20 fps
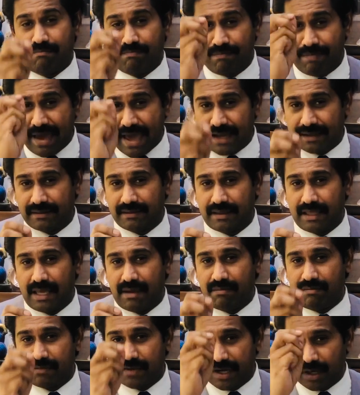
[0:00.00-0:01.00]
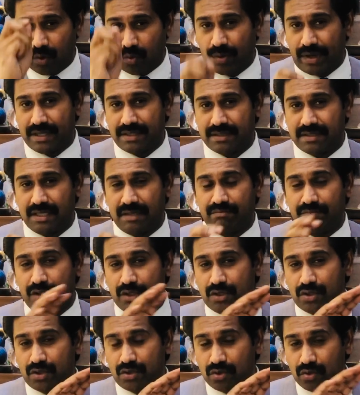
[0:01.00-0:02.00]
Beg them, request them,
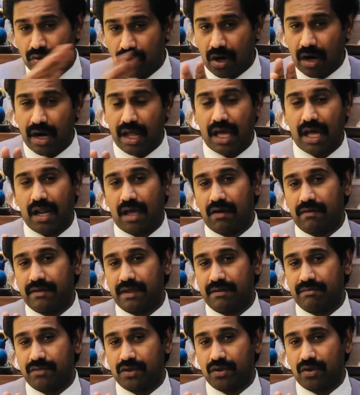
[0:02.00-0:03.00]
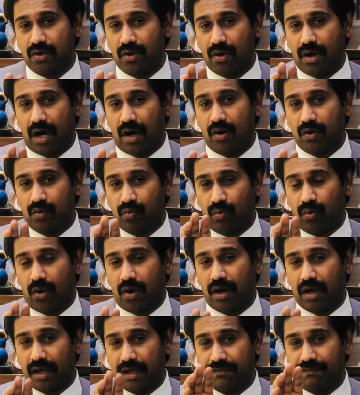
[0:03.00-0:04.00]
but do not allow them to go out,
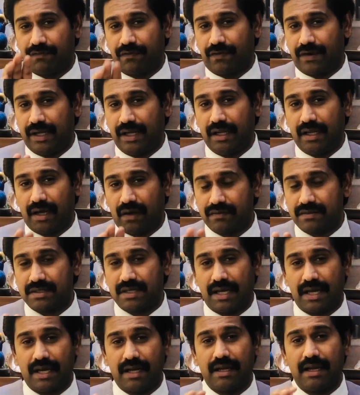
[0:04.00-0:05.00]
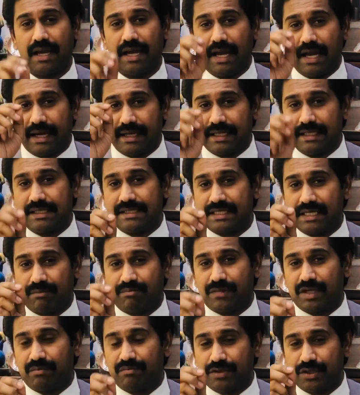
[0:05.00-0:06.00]
walk and freely outside till
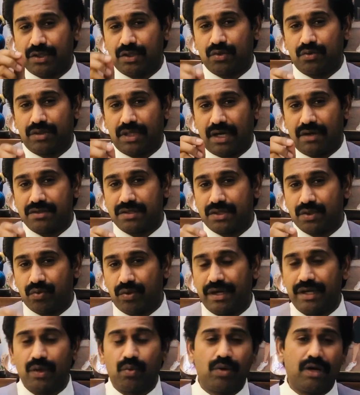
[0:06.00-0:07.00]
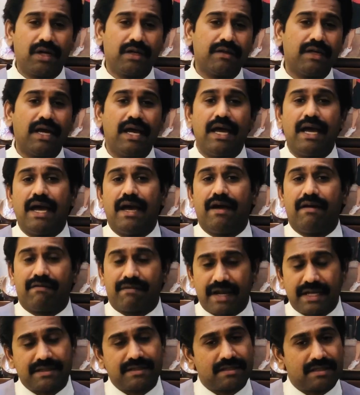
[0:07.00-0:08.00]
September 2021.
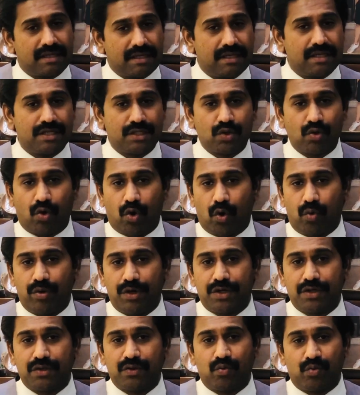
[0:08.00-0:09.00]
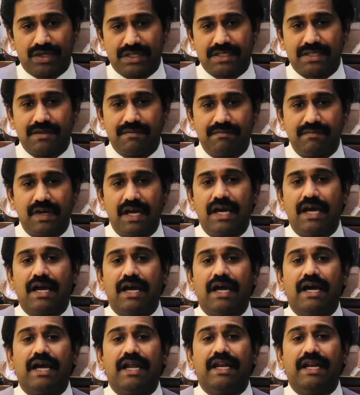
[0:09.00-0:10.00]
Rest is over to the wisdom.
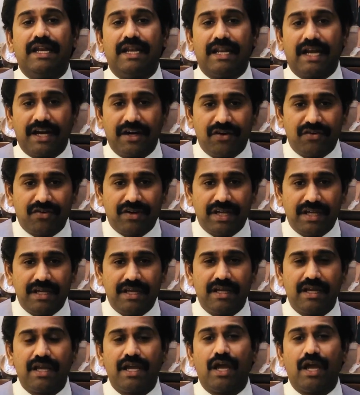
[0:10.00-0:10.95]
Nandri,